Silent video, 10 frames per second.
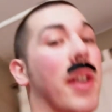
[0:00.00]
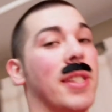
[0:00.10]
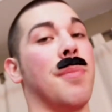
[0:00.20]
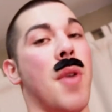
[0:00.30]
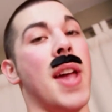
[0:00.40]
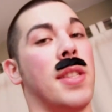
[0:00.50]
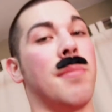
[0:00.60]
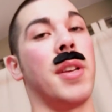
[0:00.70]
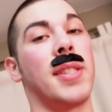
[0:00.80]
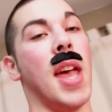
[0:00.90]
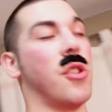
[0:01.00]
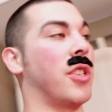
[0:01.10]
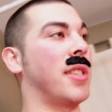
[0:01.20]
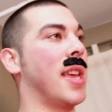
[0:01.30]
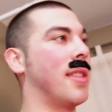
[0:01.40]
very surprised the
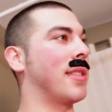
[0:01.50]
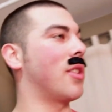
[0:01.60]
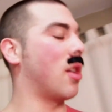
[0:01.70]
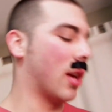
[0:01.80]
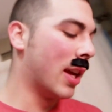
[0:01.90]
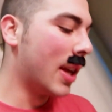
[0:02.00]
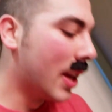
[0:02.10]
mustache has stayed this long.